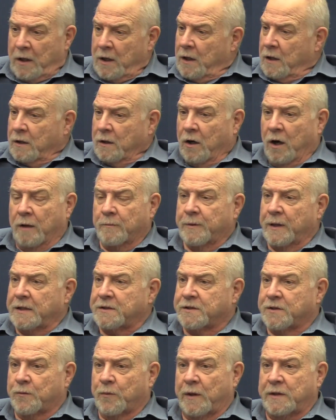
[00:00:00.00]
God
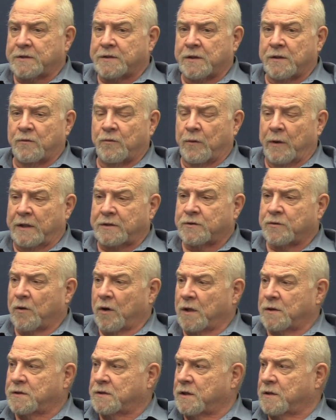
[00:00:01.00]
bless the
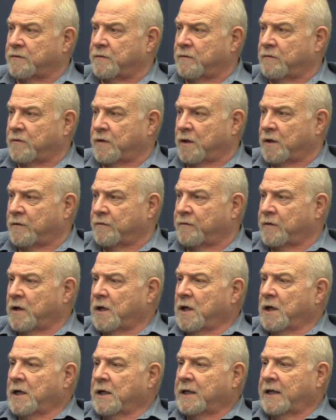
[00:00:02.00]
restaurants that have
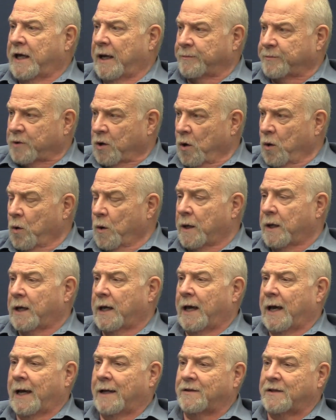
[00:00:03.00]
kept going,
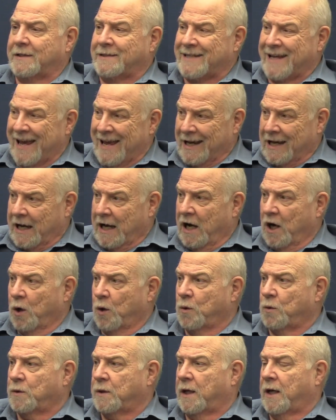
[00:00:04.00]
and the
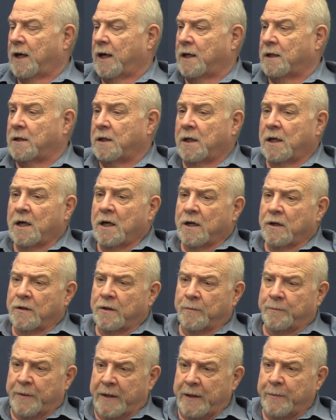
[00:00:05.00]
takeout, and
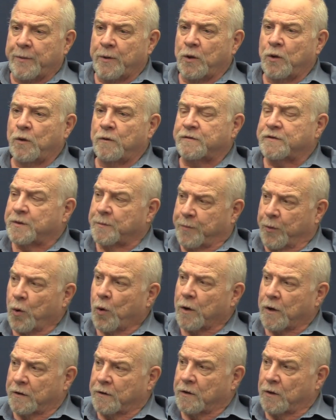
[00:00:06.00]
the people who have
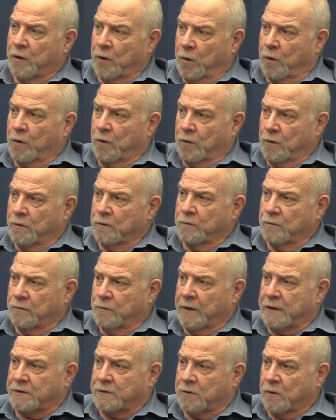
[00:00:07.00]
supported the local
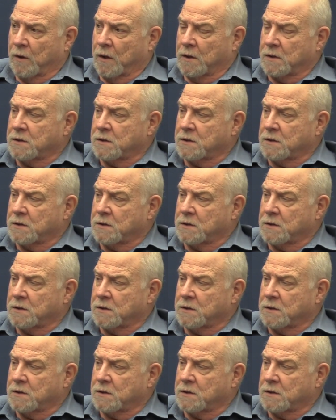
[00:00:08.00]
restaurants.